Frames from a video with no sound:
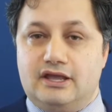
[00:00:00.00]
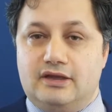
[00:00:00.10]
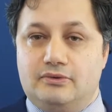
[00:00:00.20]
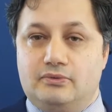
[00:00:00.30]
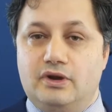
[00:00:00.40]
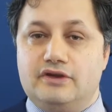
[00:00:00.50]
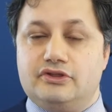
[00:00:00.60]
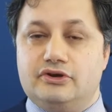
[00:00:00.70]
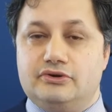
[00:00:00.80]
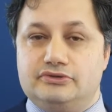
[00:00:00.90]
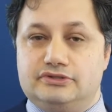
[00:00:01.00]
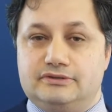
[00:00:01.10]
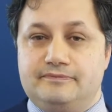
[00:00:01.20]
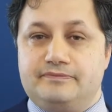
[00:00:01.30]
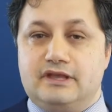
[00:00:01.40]
One of those
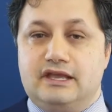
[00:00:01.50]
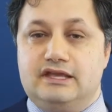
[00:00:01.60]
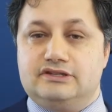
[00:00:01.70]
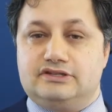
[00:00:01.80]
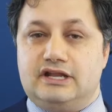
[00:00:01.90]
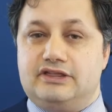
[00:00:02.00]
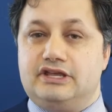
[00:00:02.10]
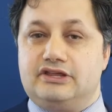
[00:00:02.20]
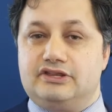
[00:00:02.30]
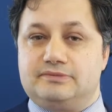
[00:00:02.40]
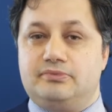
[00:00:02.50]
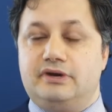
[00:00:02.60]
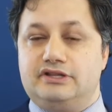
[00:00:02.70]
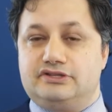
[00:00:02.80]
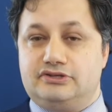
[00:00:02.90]
is that I think this
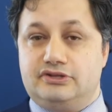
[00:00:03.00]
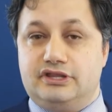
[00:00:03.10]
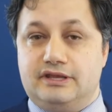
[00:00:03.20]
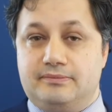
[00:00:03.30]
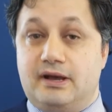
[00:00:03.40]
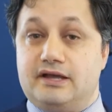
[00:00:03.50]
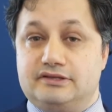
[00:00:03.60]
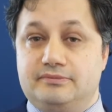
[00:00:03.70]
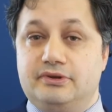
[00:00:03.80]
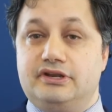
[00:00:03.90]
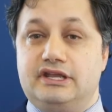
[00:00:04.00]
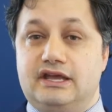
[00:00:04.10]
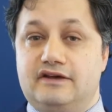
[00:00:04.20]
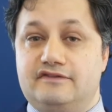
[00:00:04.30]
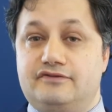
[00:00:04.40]
points to the possibility
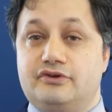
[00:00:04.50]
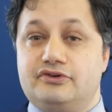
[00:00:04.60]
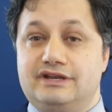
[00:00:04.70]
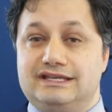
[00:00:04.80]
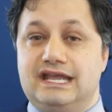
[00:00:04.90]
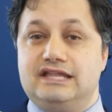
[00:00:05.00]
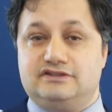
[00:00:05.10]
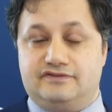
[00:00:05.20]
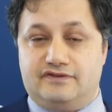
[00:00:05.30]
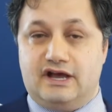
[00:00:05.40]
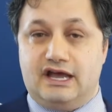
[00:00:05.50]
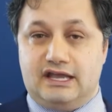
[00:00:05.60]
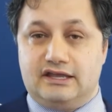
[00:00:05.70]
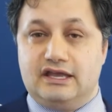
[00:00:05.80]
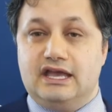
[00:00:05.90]
of further
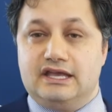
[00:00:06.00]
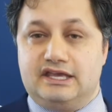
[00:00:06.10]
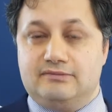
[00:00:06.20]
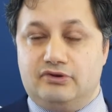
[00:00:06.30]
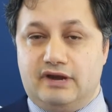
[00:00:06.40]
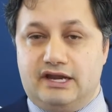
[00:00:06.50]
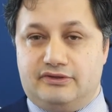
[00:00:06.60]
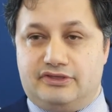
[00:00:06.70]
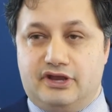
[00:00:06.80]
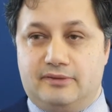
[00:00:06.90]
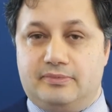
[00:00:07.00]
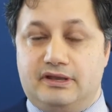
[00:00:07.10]
intensifying chemoradiotherapy, in